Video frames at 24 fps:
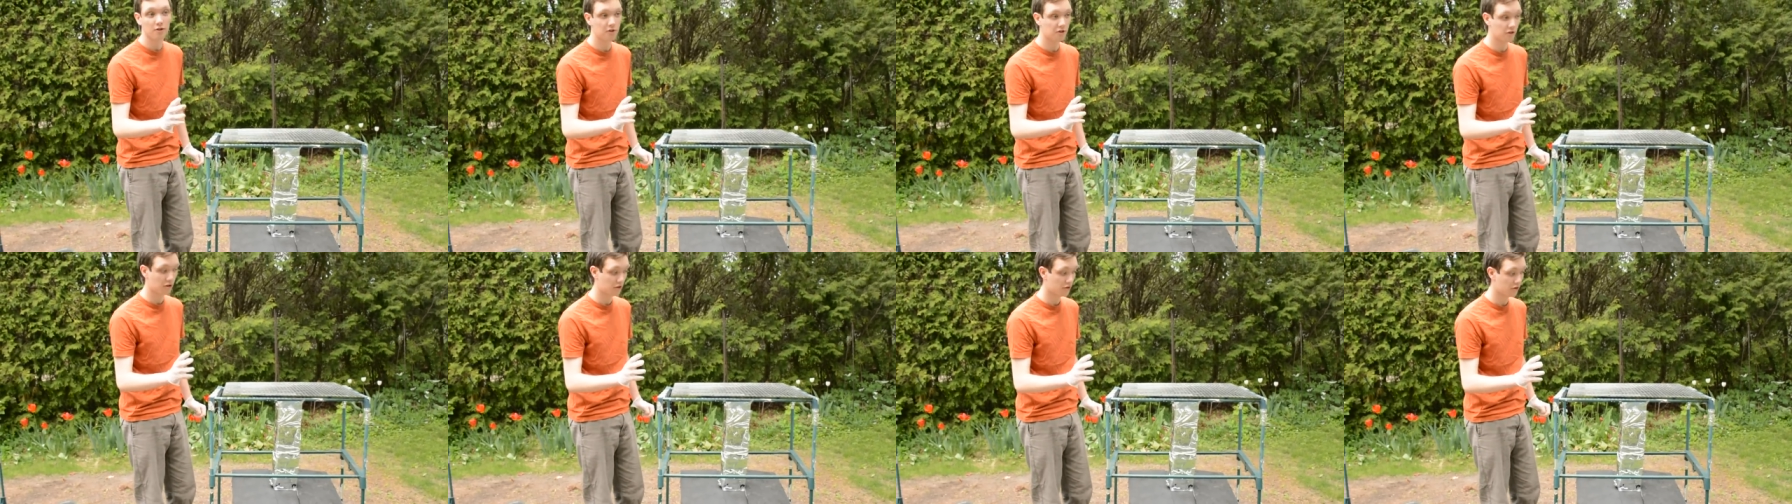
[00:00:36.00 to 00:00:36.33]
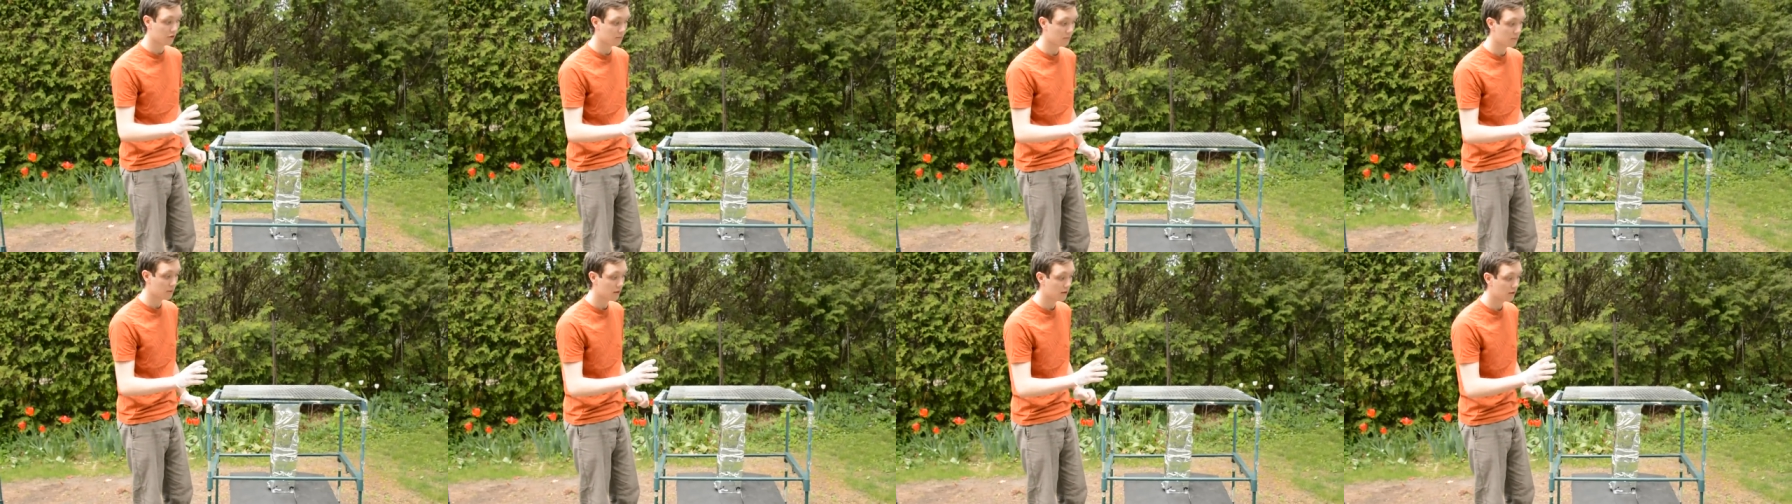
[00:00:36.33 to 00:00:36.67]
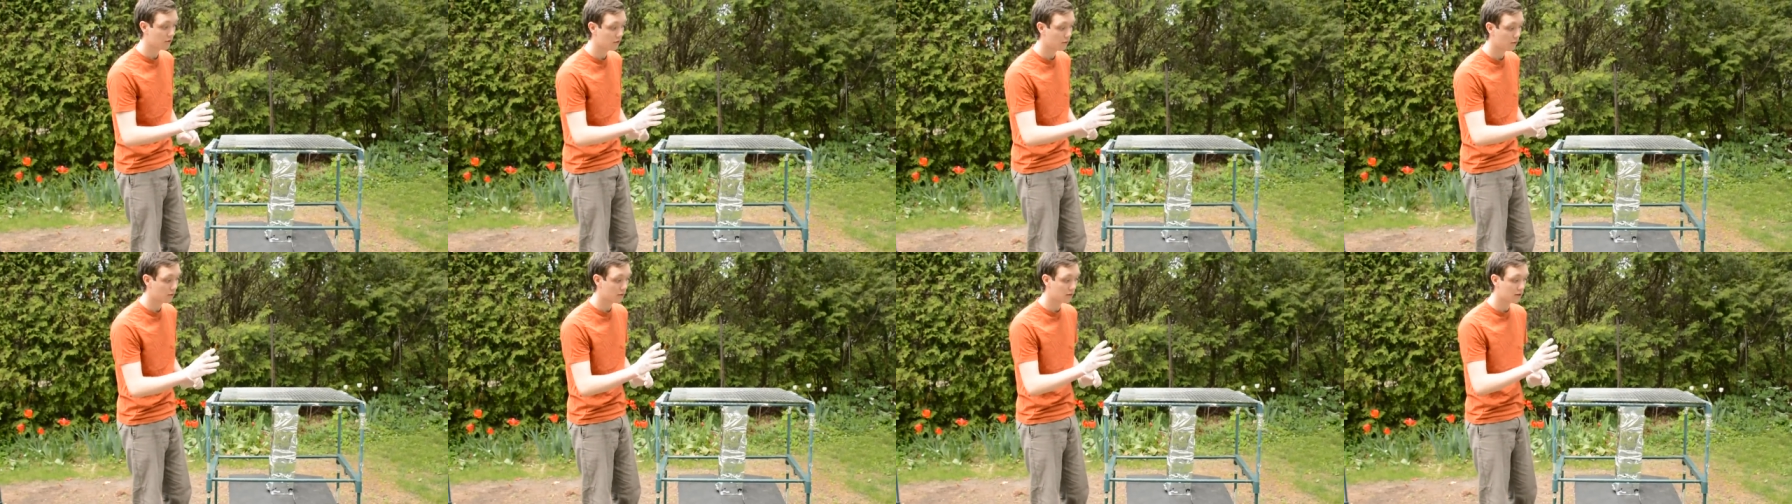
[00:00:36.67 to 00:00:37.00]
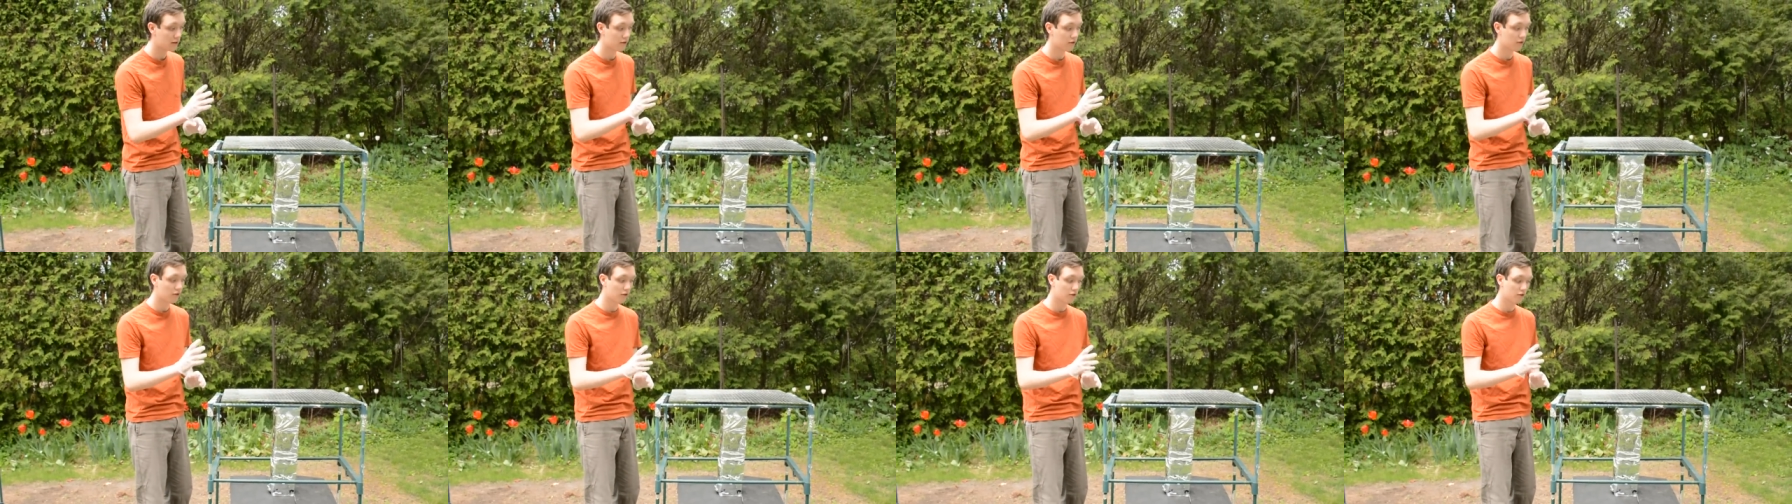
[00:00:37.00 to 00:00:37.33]
system and so it
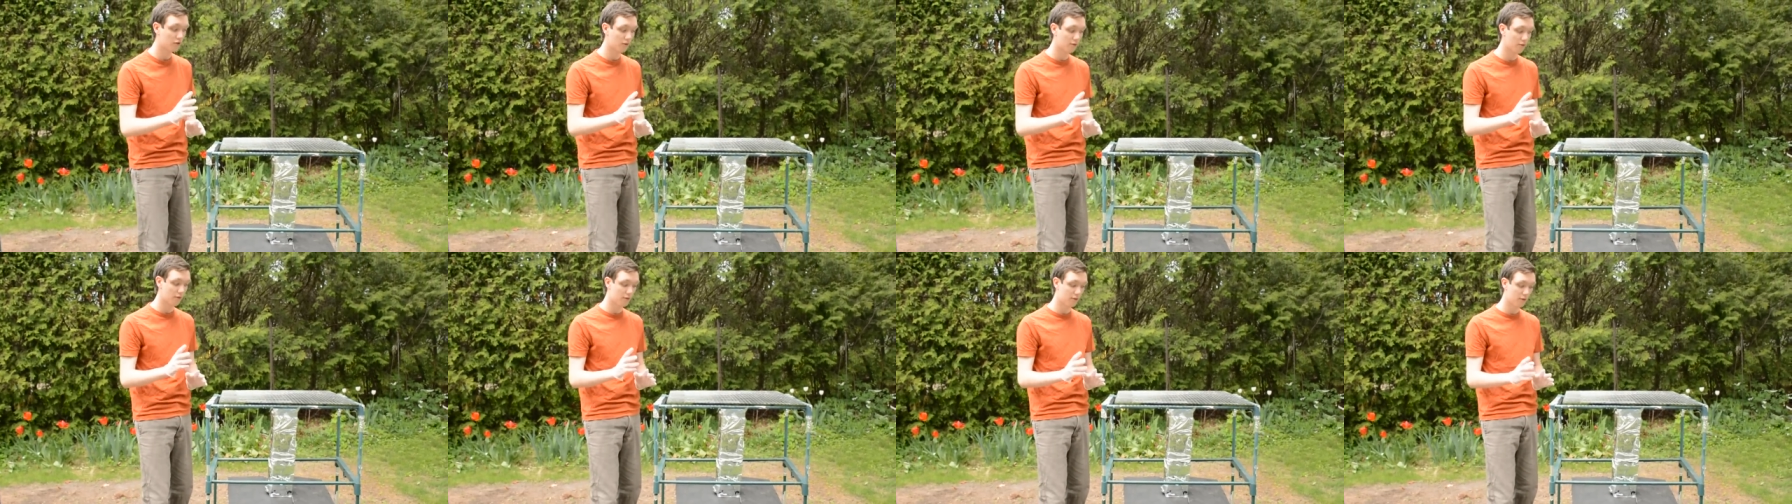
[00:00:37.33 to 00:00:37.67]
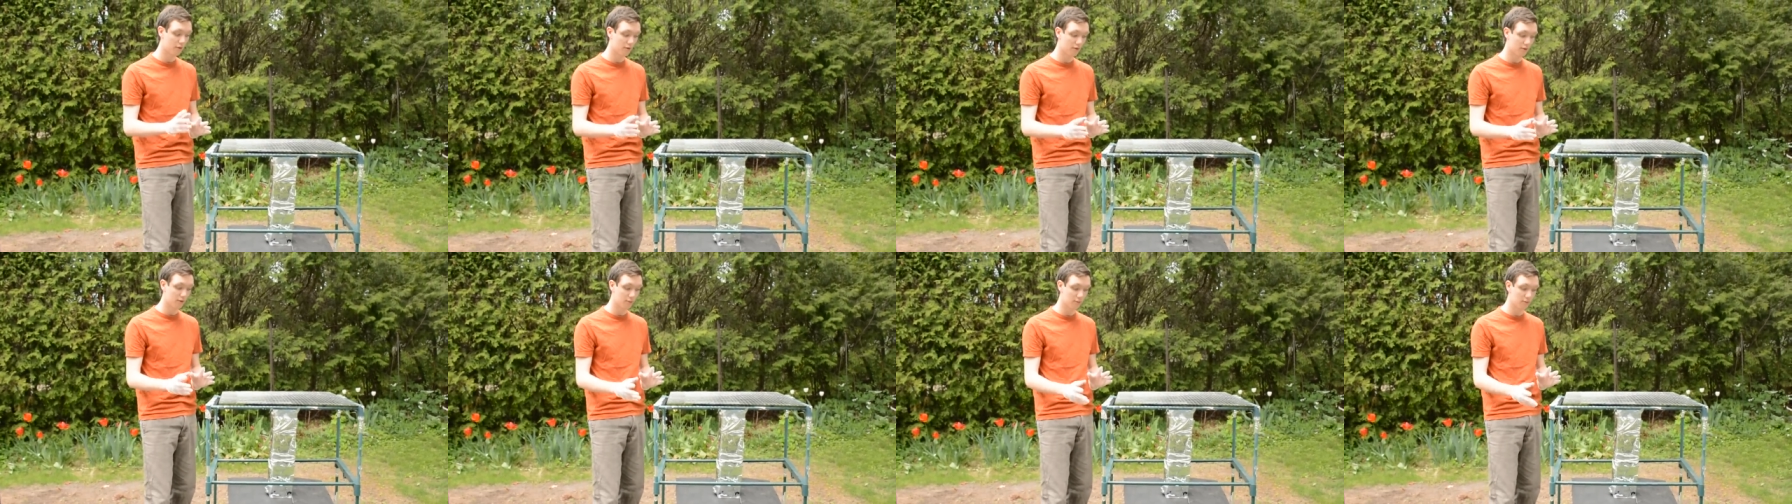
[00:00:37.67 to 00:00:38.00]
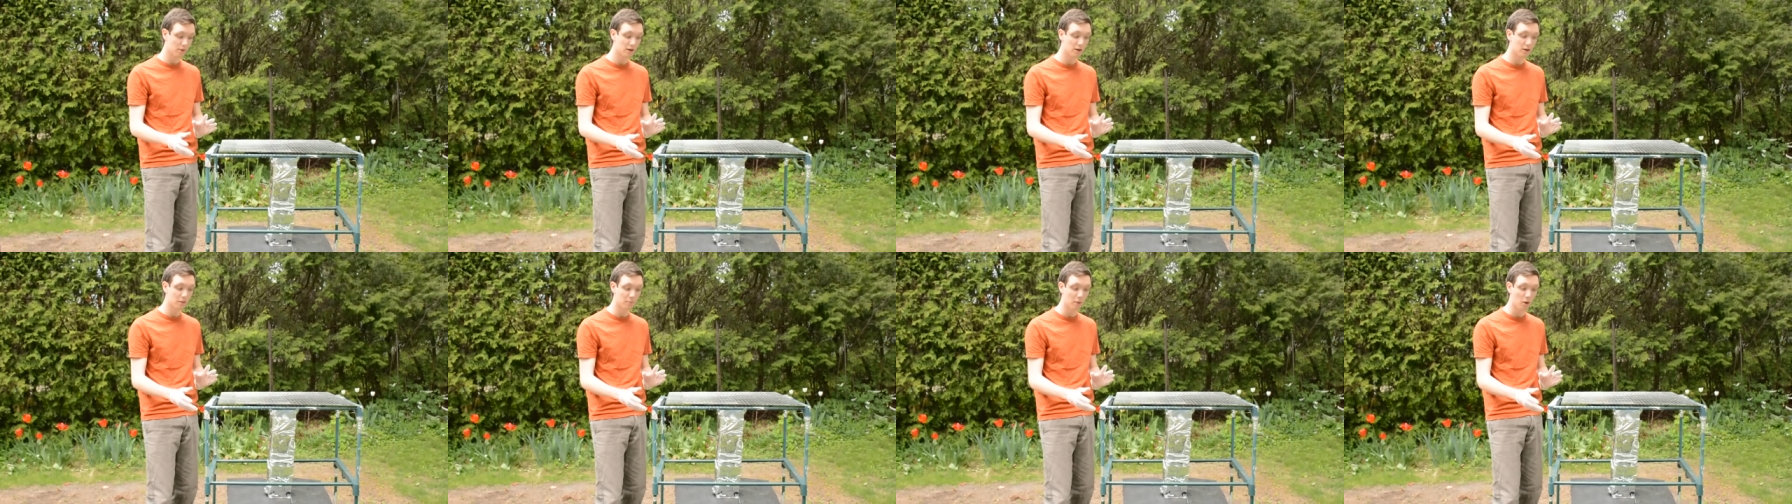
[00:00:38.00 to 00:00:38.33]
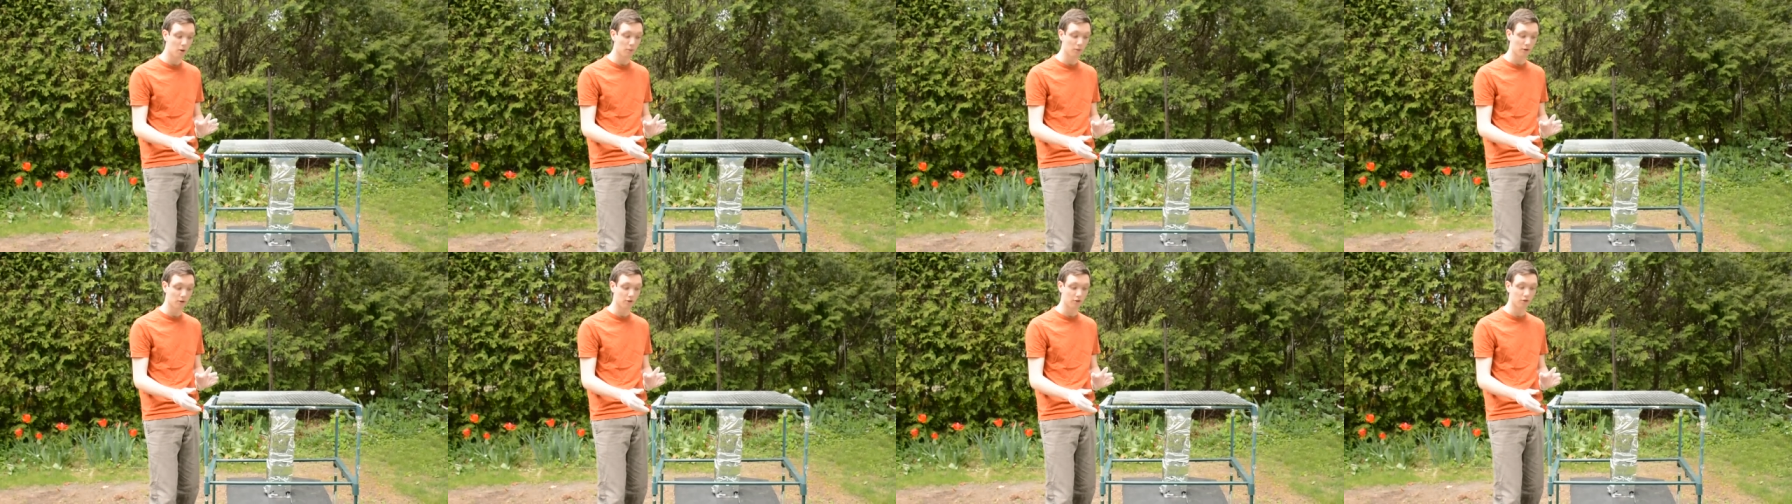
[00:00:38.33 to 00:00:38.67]
consists of three
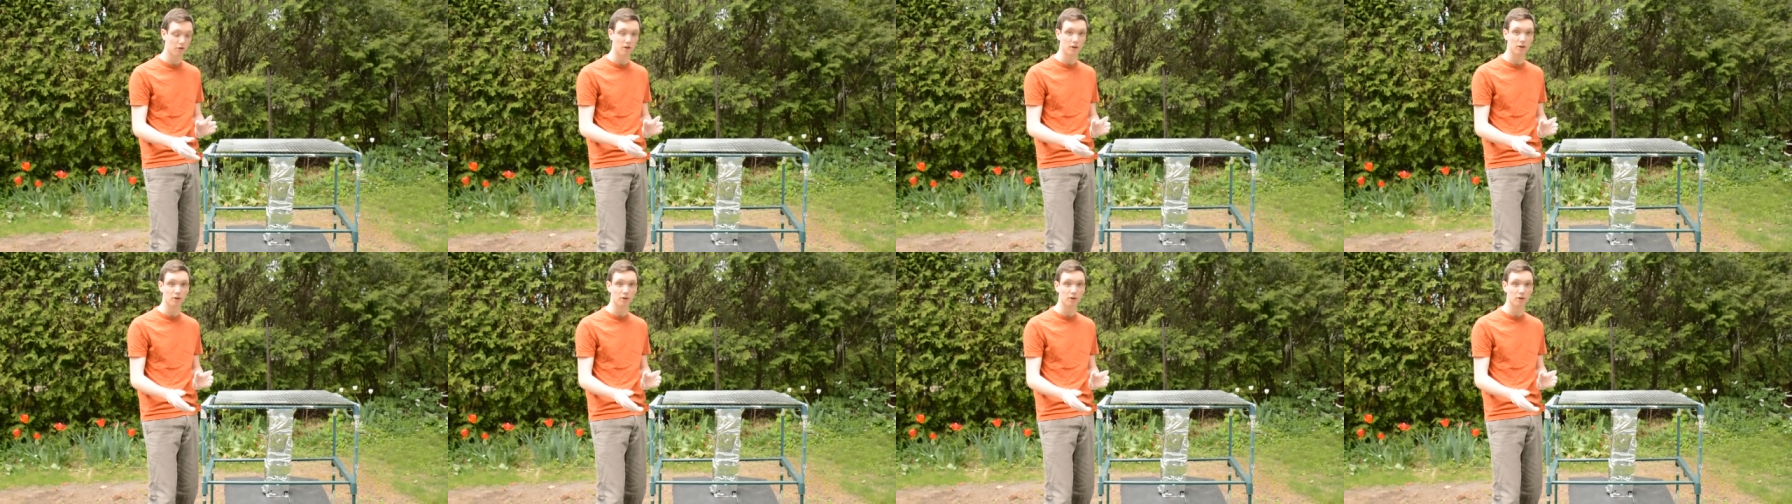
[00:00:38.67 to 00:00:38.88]
components to